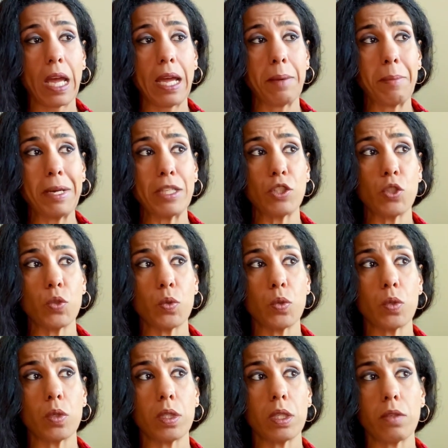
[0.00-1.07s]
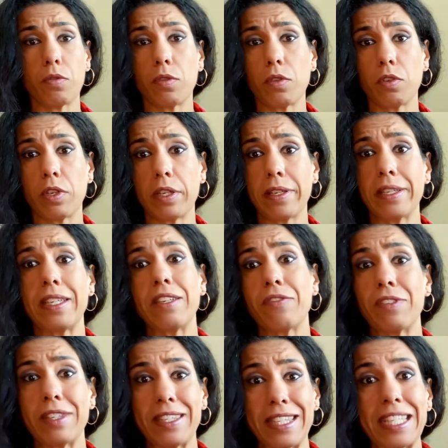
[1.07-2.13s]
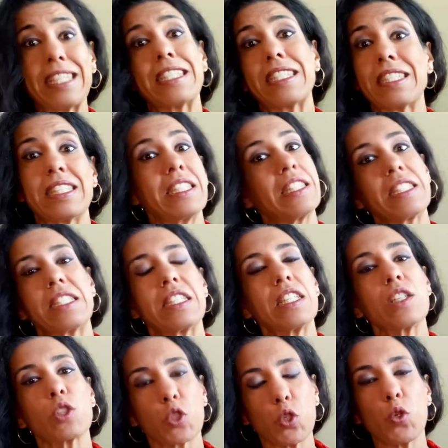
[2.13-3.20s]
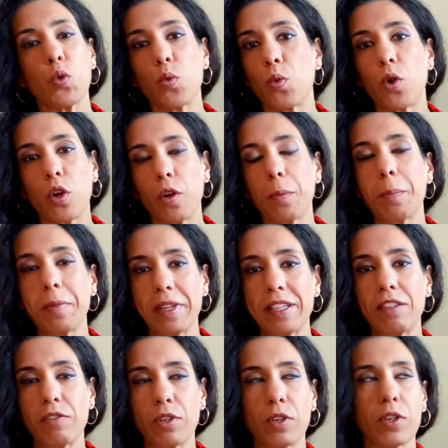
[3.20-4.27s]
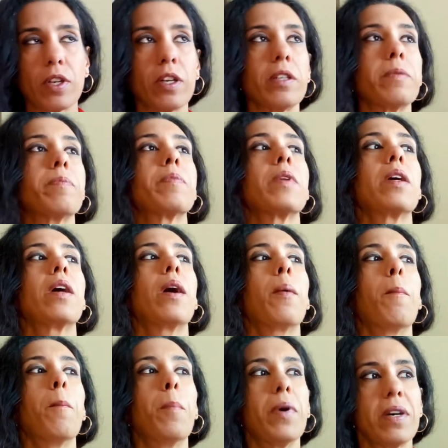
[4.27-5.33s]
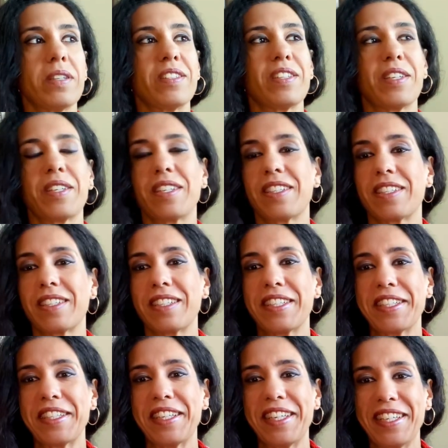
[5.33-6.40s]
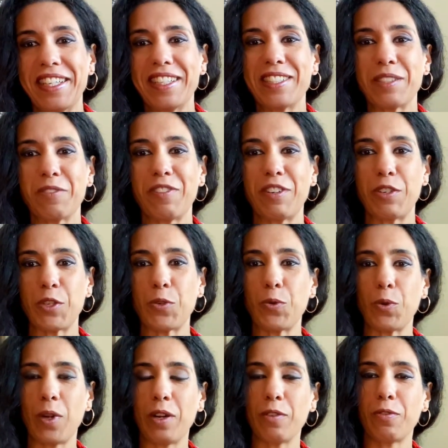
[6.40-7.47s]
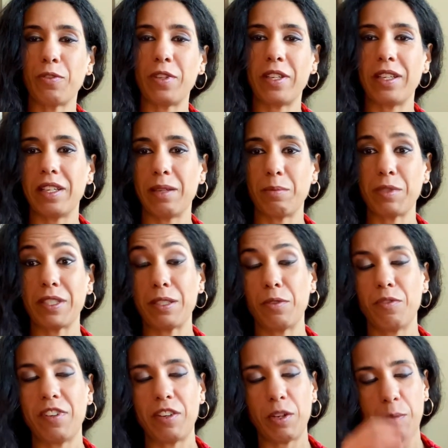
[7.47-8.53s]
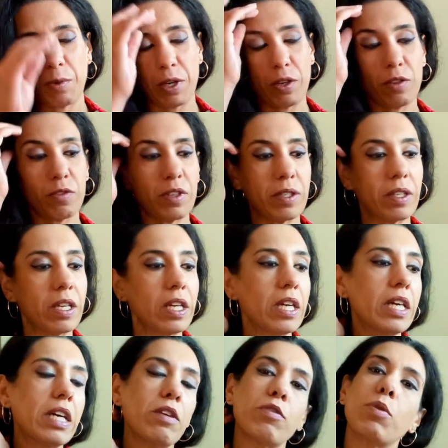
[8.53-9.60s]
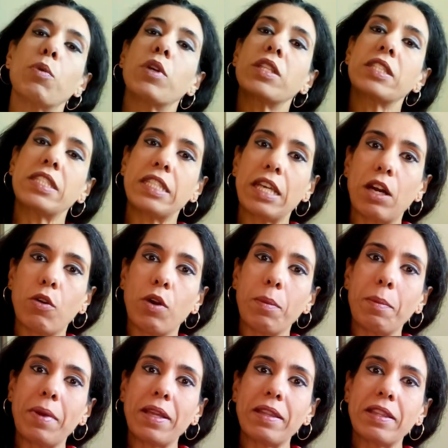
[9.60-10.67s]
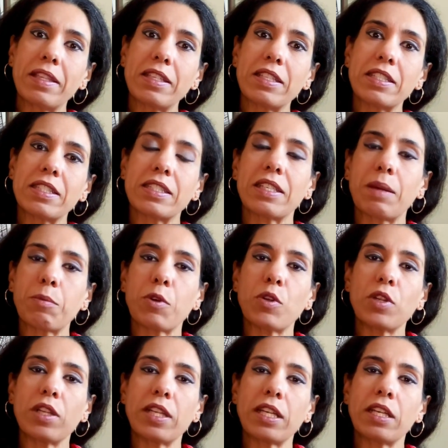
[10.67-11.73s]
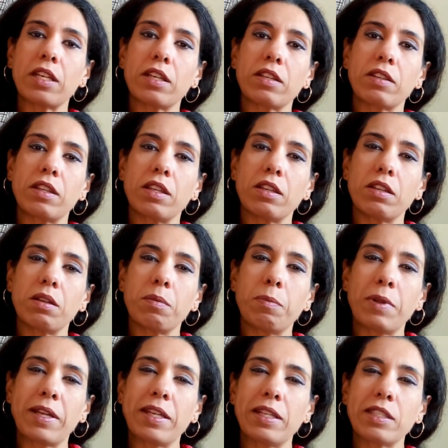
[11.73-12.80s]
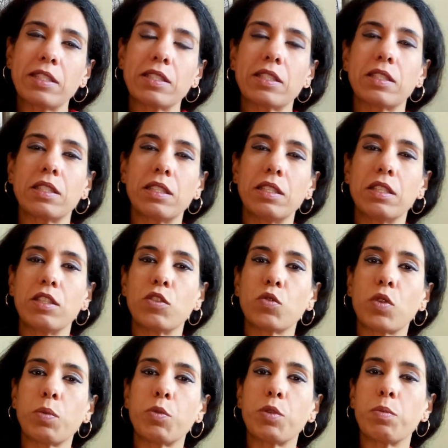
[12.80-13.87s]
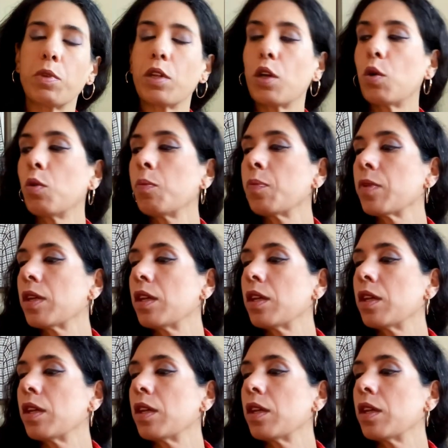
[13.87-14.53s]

And mind you, in Florida, even this is still too warm, believe it or not. But it is a very cool outfit and I'm still very proud of it. If you want to see how I made this, I'm going to link the playlist in the description below,